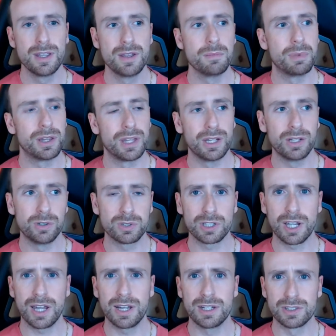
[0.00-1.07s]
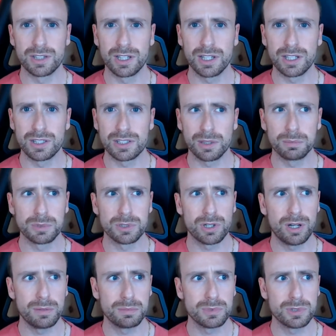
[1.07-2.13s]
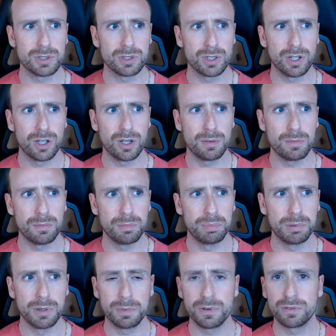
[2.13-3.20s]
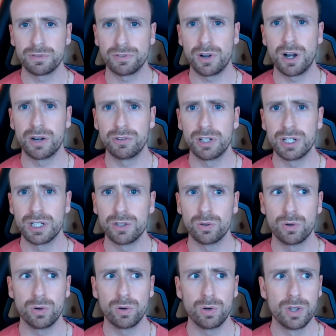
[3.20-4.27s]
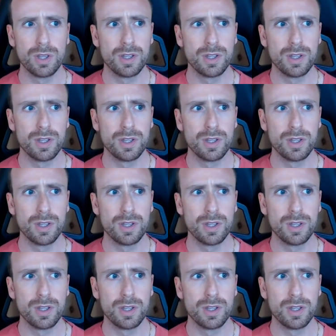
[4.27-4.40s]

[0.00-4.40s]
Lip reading: But they're loose cannons. They can sometimes be a bit fiery or